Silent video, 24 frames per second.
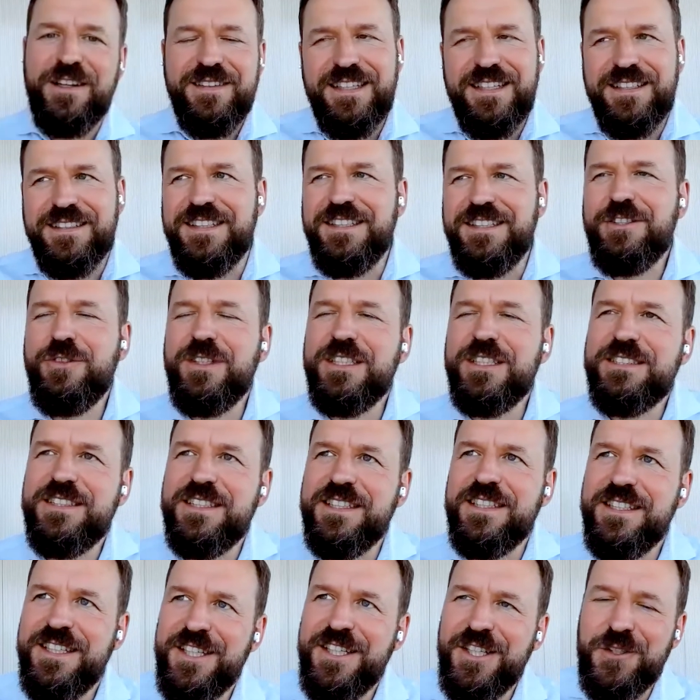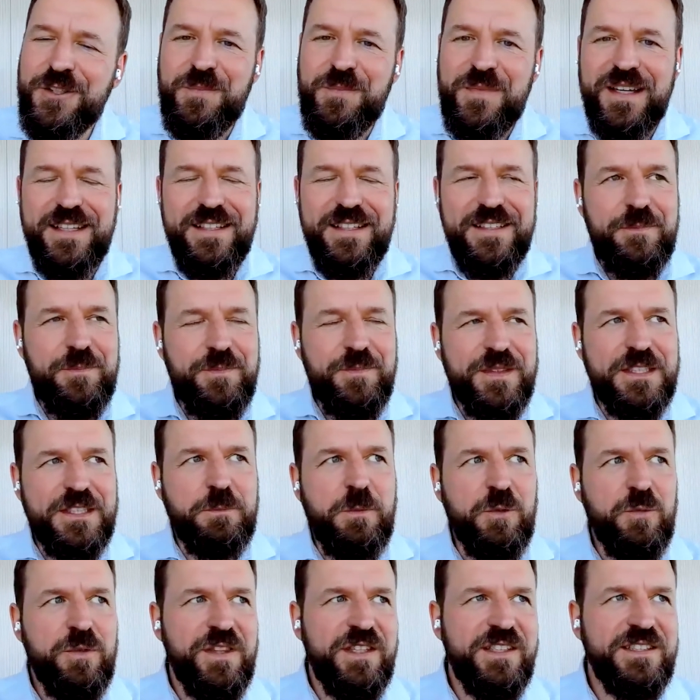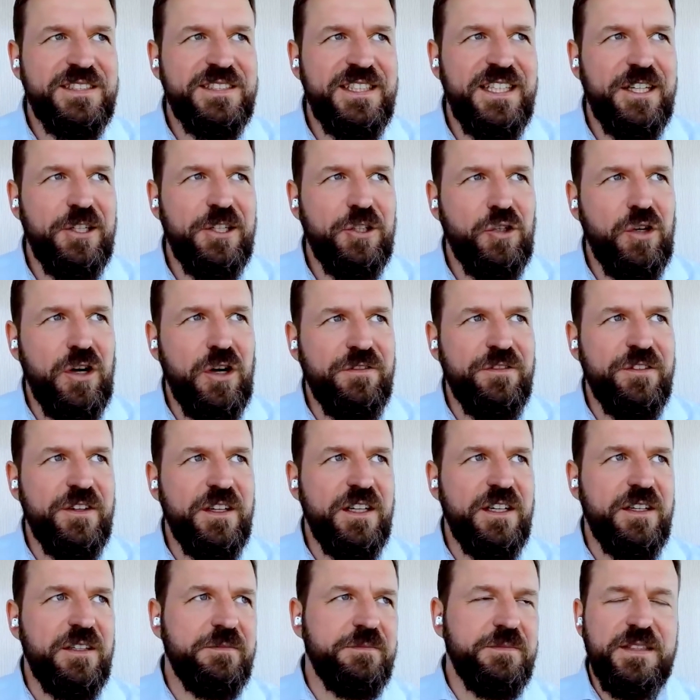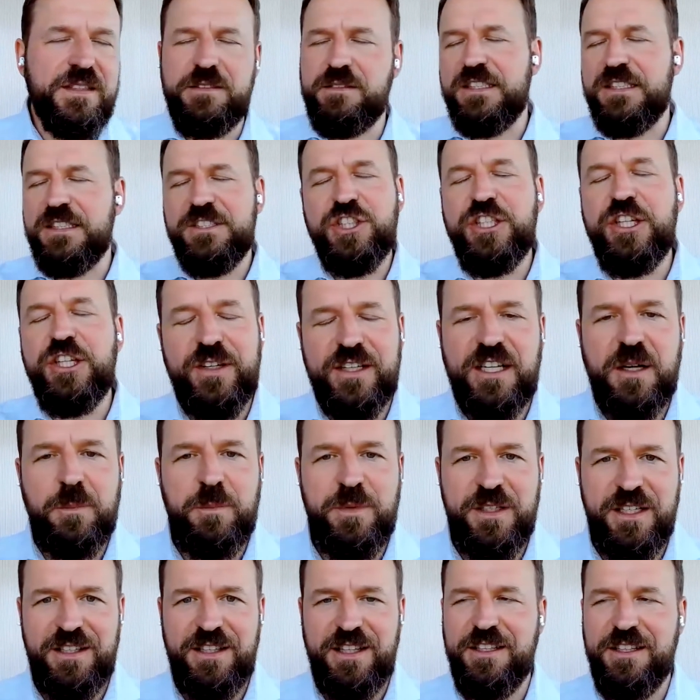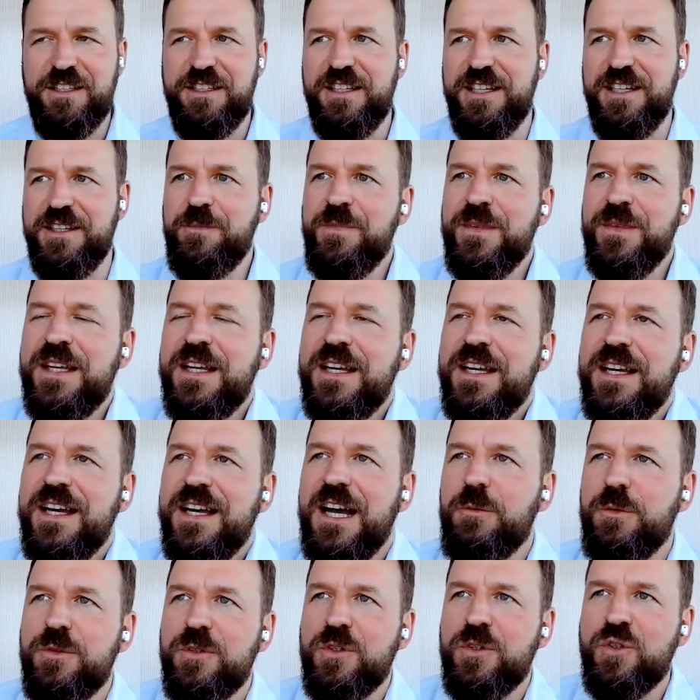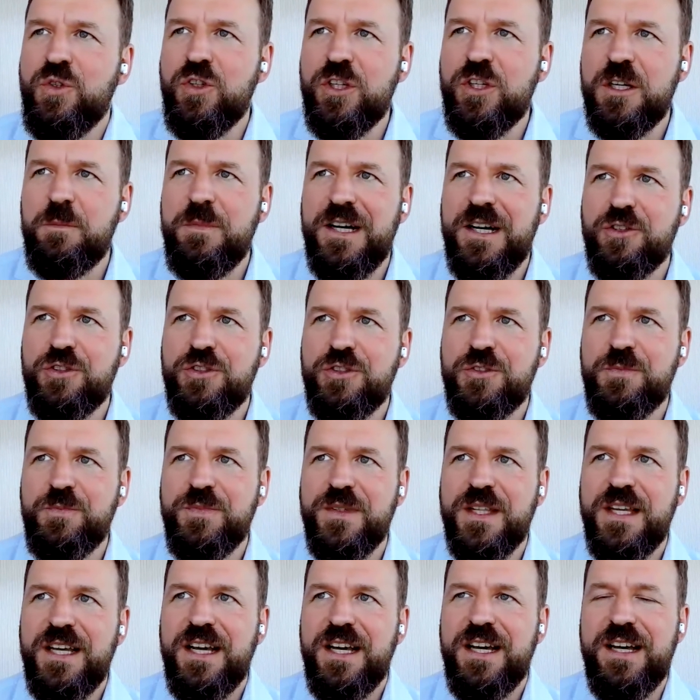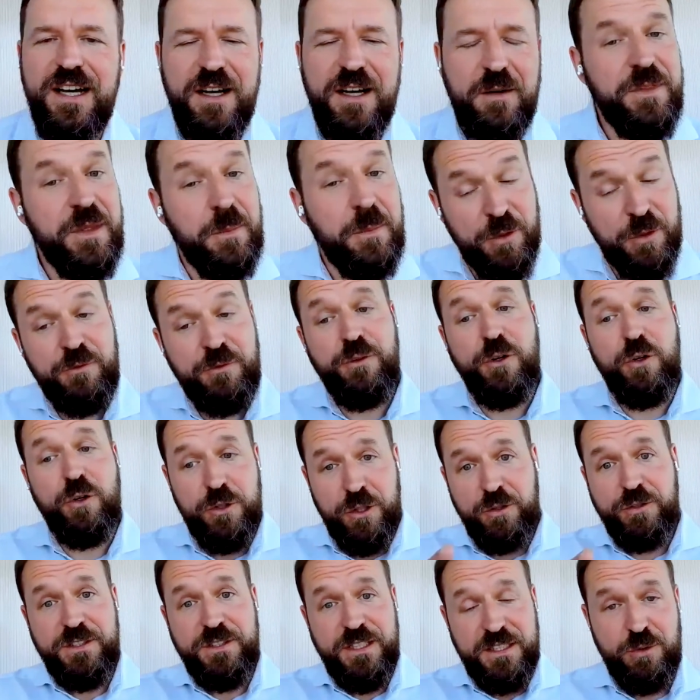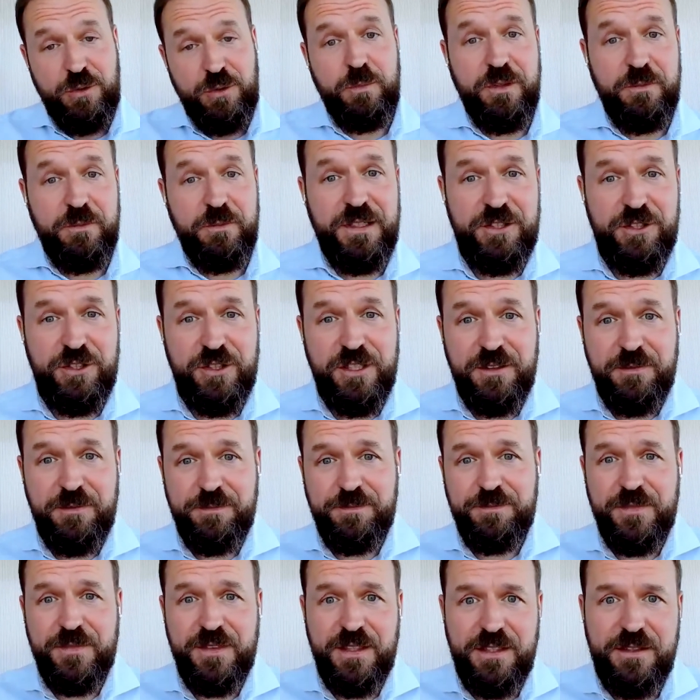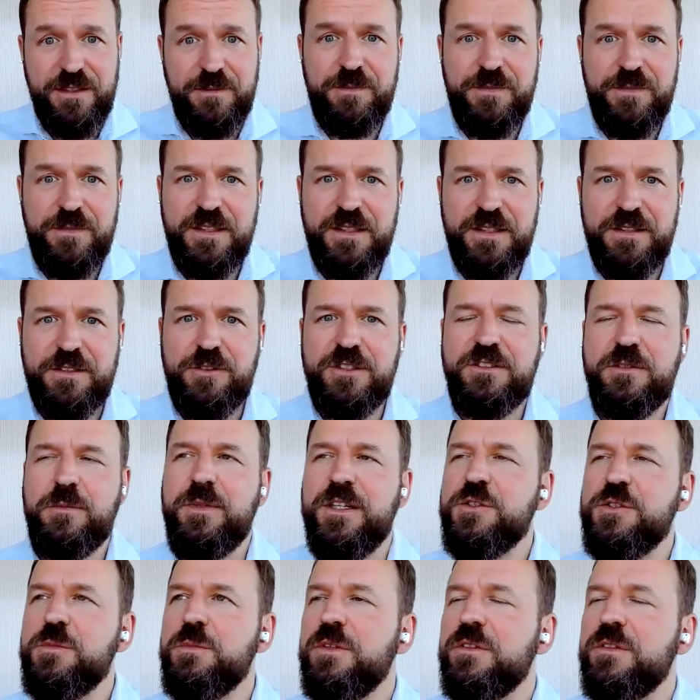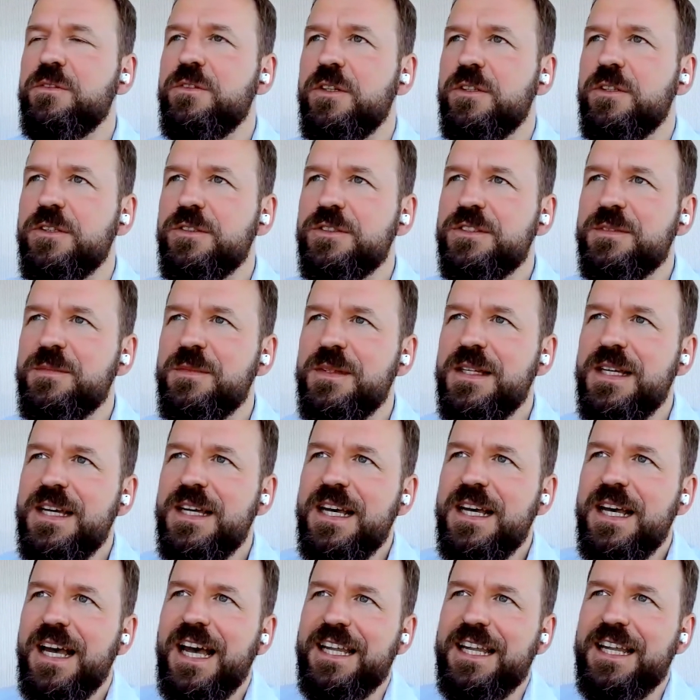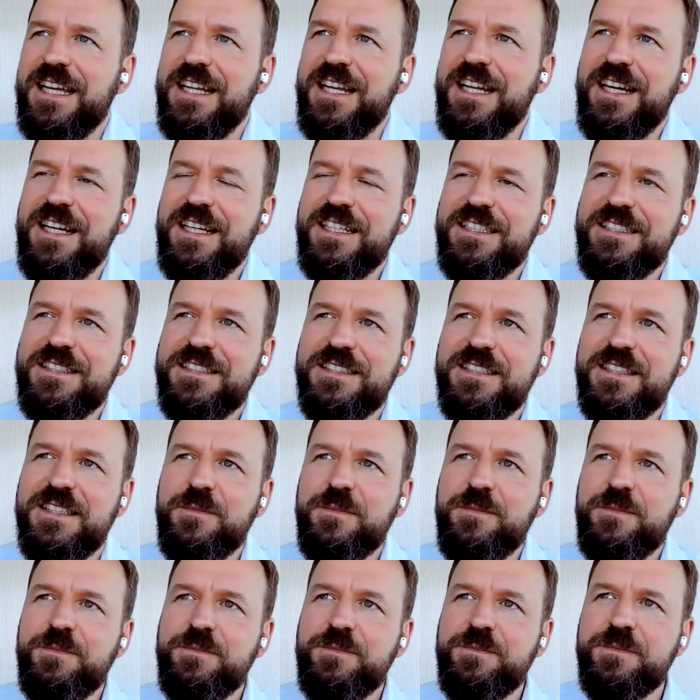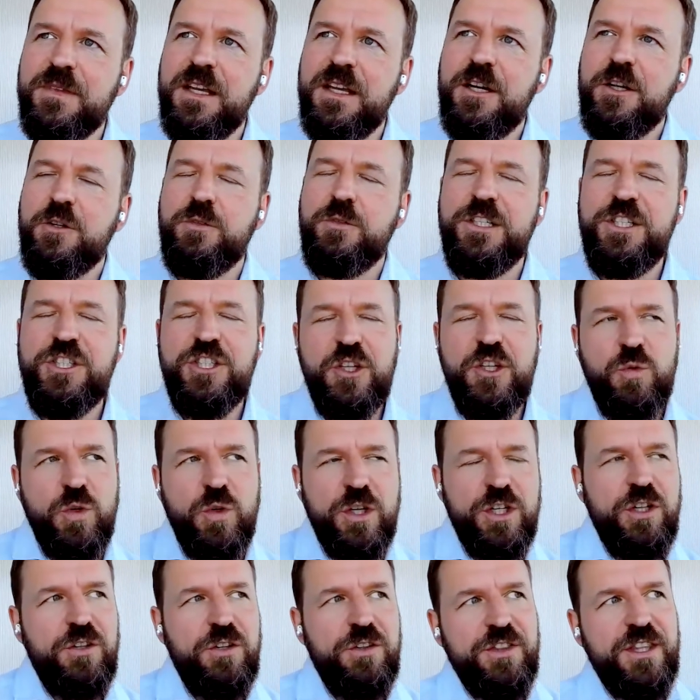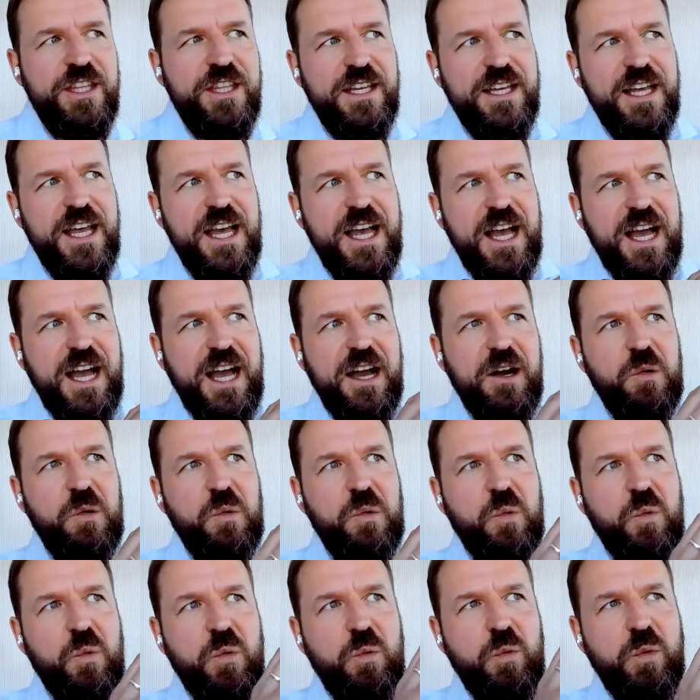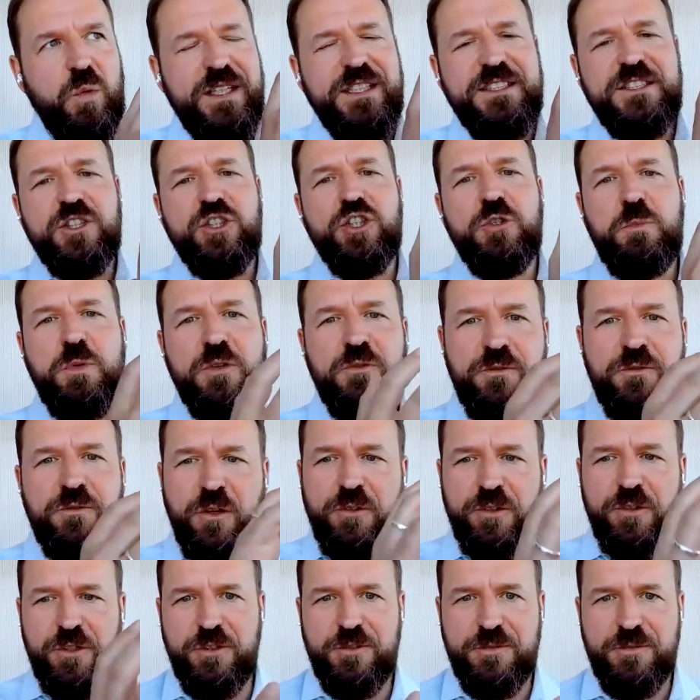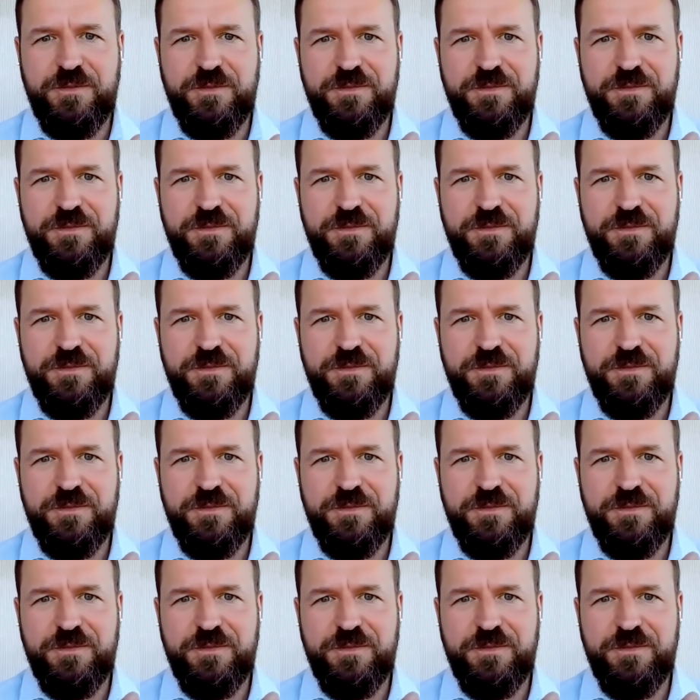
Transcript: interesting here, I spoke with the CIO of an engineering company the other day, and we were talking about the portfolios, as you were mentioning, the transformation portfolios. And then I asked him, Richard, what do you think? What is a good portfolio?